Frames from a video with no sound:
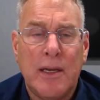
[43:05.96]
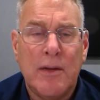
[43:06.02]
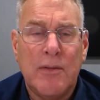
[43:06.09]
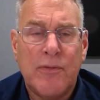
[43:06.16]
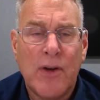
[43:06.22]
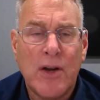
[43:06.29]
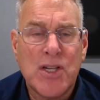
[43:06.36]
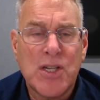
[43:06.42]

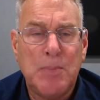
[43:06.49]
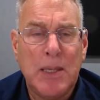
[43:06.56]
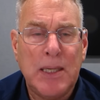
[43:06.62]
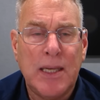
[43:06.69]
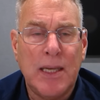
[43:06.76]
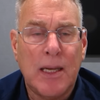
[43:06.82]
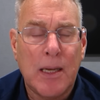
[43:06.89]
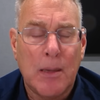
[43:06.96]
in French
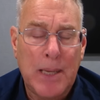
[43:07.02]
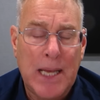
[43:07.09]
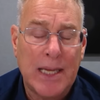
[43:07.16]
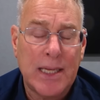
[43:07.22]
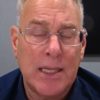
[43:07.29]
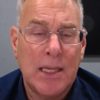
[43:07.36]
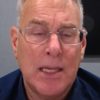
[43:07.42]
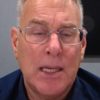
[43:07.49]
speaking
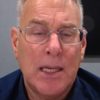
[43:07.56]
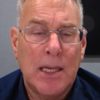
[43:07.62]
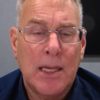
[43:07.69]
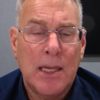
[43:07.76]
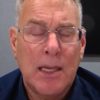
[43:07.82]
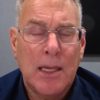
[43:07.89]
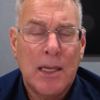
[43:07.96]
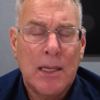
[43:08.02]
Quebec.
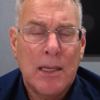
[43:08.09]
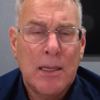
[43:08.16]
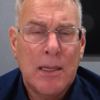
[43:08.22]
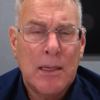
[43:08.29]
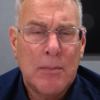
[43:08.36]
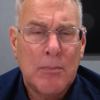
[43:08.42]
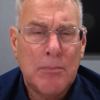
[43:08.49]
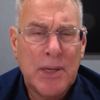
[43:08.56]

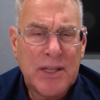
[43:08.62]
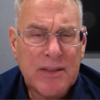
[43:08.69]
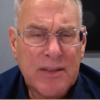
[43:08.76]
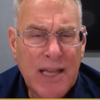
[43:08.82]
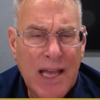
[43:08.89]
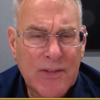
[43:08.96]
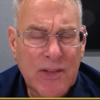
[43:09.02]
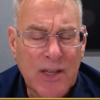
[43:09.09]
But the
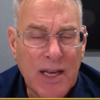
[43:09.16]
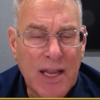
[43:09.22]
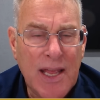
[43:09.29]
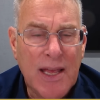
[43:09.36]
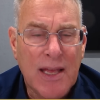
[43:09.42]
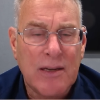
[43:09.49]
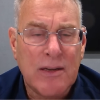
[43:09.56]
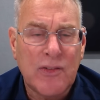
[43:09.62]
task at
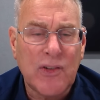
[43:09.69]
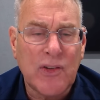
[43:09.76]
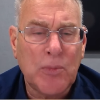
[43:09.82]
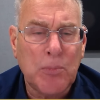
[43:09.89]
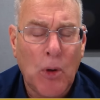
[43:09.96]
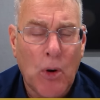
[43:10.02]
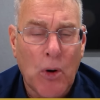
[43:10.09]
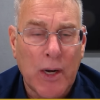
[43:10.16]
hand is
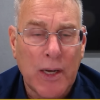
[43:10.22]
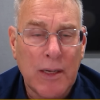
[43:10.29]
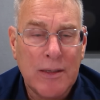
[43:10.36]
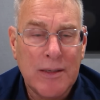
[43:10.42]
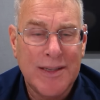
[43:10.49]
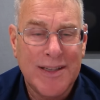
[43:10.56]
exploring,